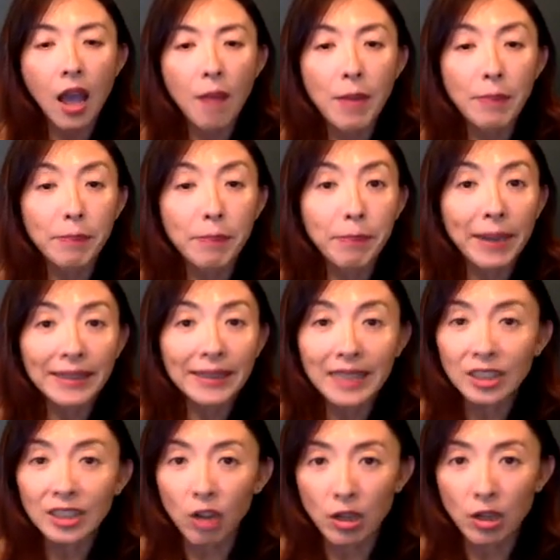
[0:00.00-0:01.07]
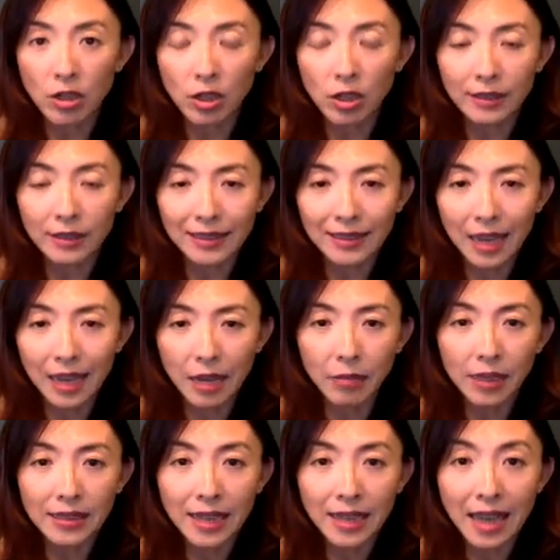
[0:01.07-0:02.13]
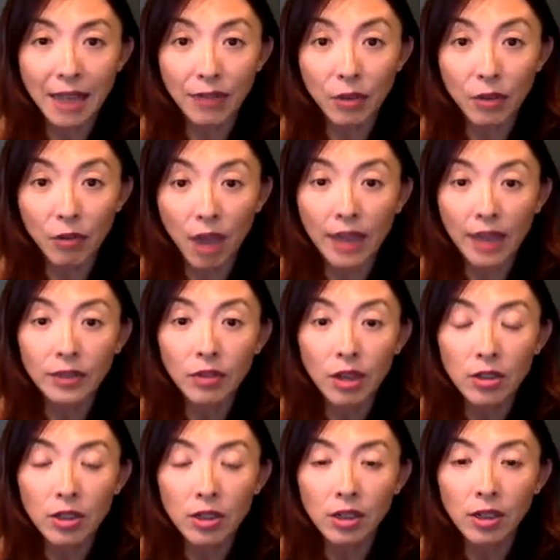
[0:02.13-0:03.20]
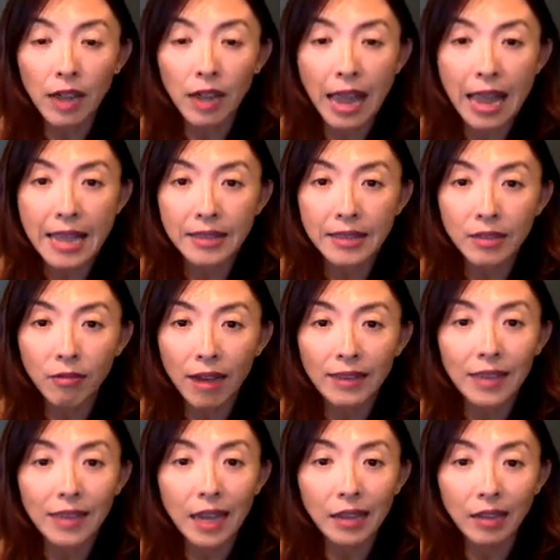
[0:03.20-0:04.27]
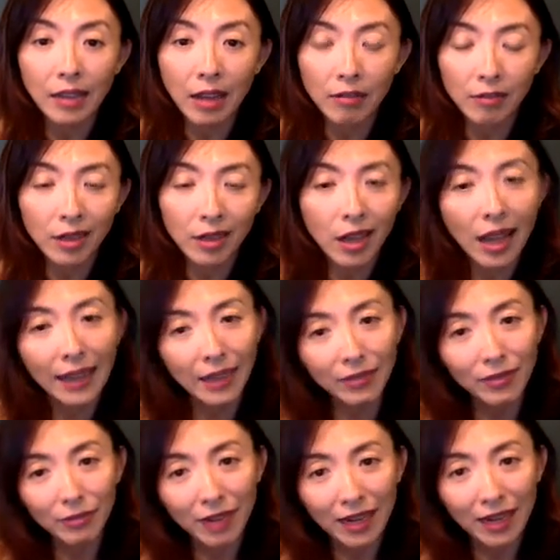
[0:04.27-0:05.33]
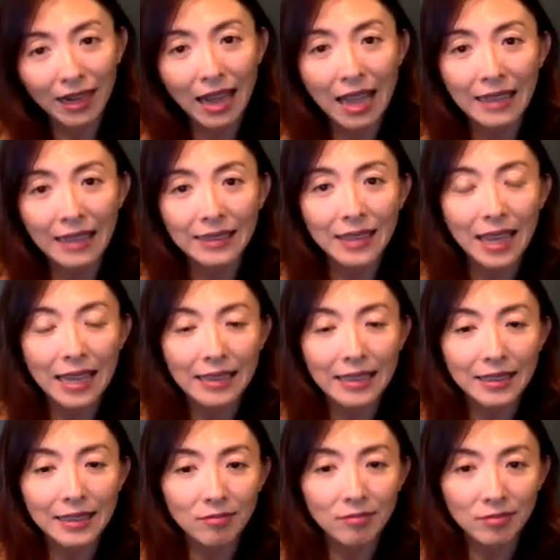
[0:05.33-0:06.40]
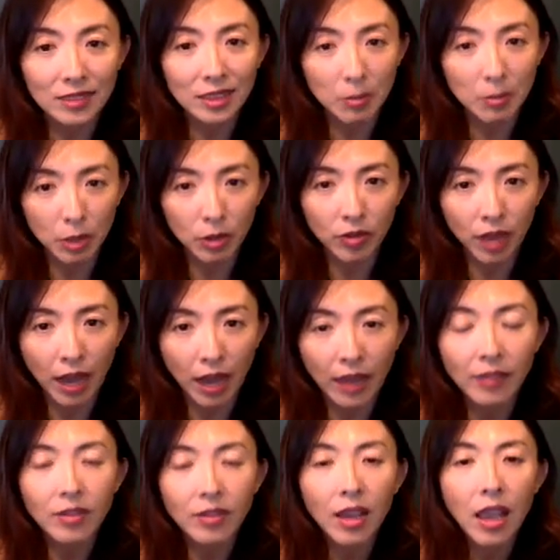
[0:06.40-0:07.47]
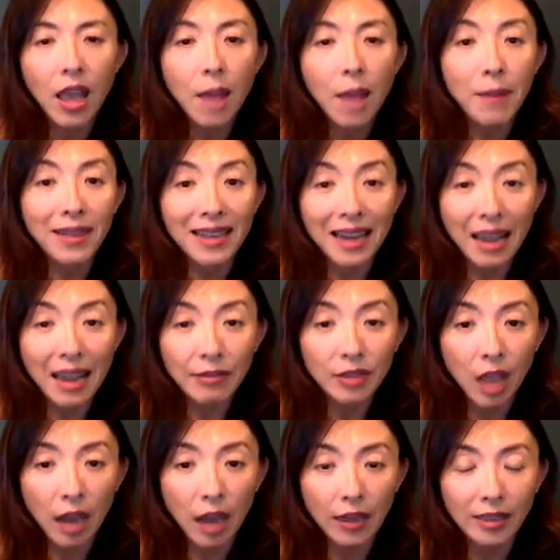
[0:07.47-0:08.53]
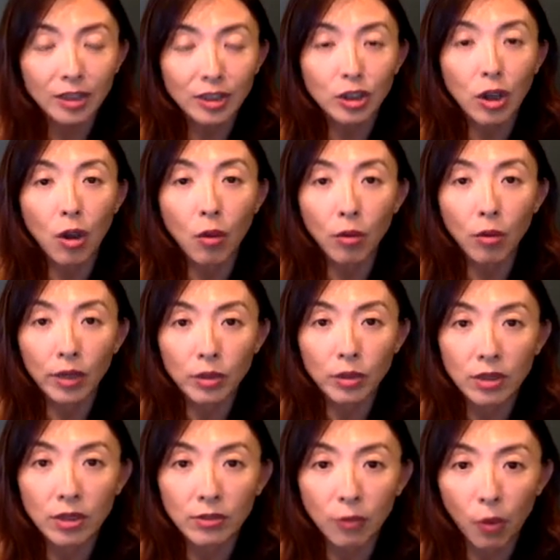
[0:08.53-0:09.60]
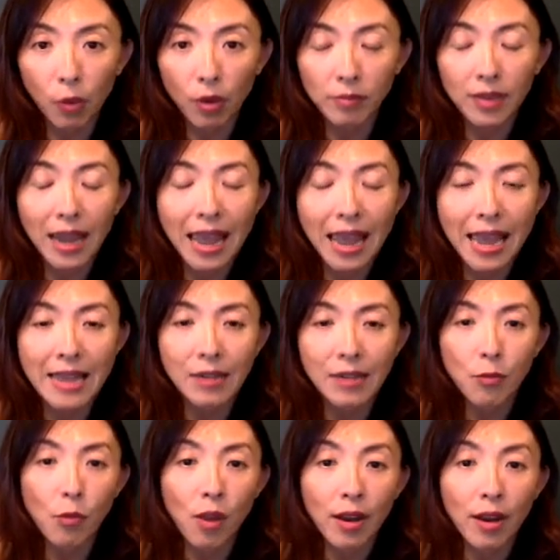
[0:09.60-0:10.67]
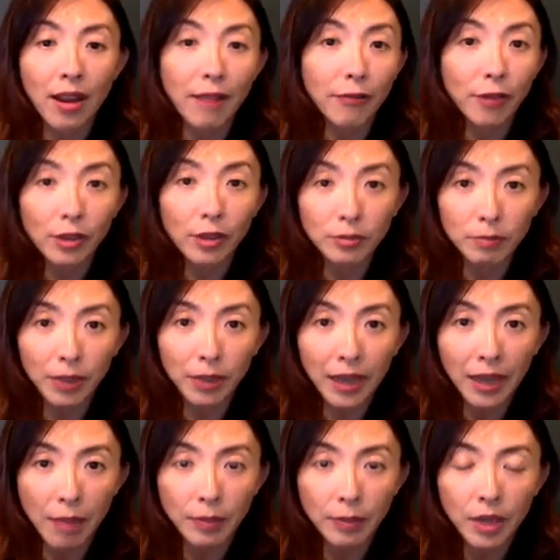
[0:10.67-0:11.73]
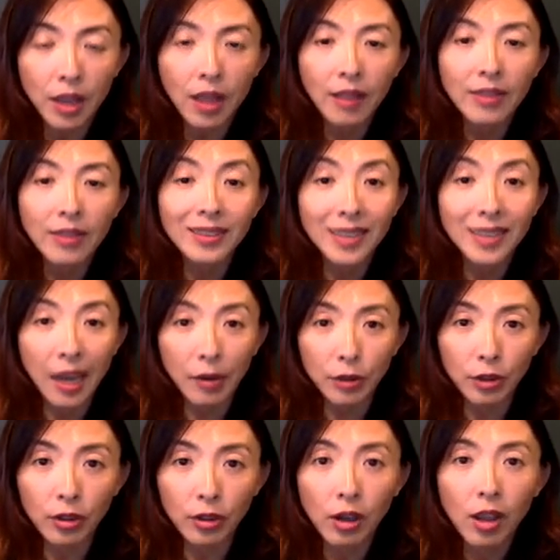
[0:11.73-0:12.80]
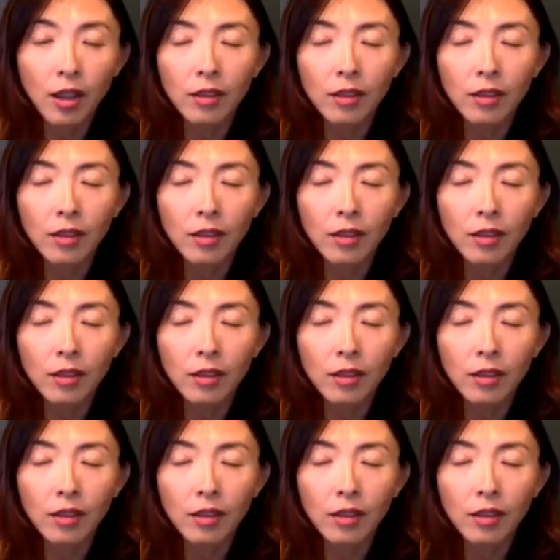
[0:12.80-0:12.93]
But basic structure is the same. It's a left and right structure, and the right side you can kind of recognize is similar things, but the left side is totally transformed. And when I first pick up this character,